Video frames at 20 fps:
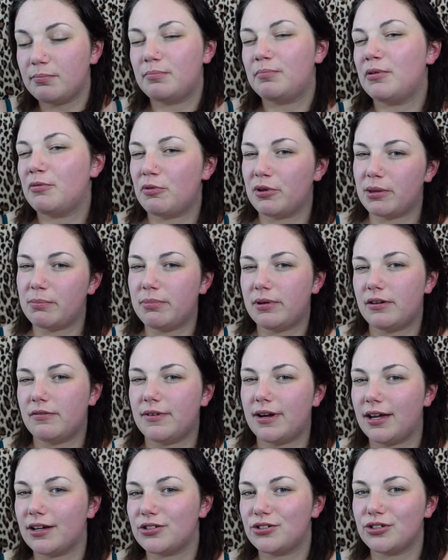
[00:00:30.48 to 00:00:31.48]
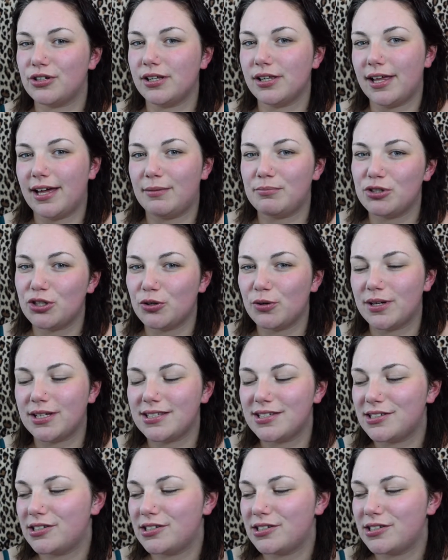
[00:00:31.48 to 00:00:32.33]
but with a bit of an extra glam to it.